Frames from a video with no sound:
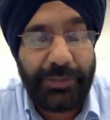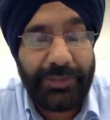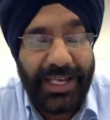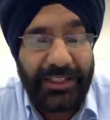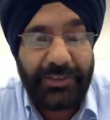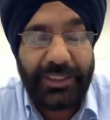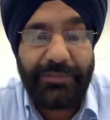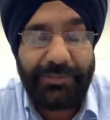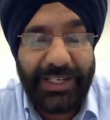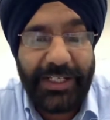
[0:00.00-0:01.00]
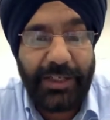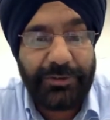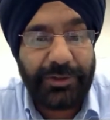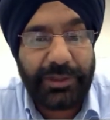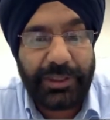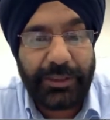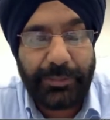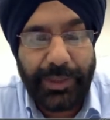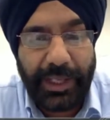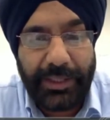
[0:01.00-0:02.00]
It's actually a very concentrated
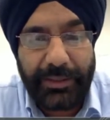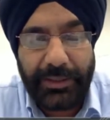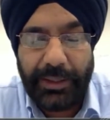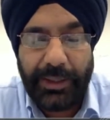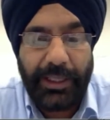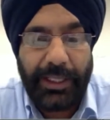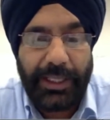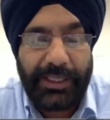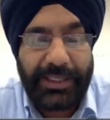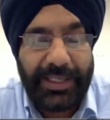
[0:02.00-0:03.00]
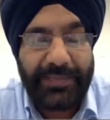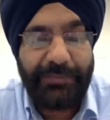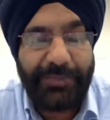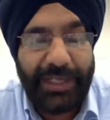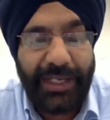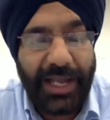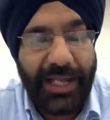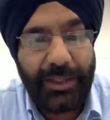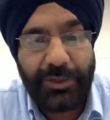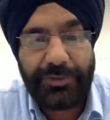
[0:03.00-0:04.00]
brine, and it has a very
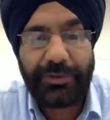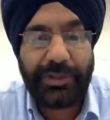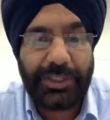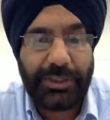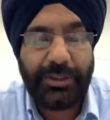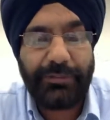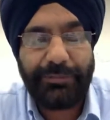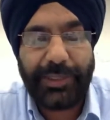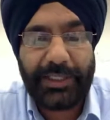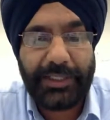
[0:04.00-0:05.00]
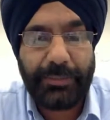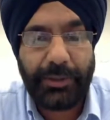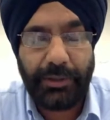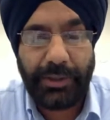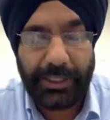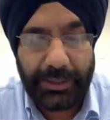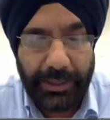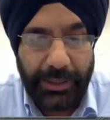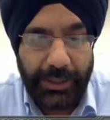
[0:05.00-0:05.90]
high concentration of calcium chlorate.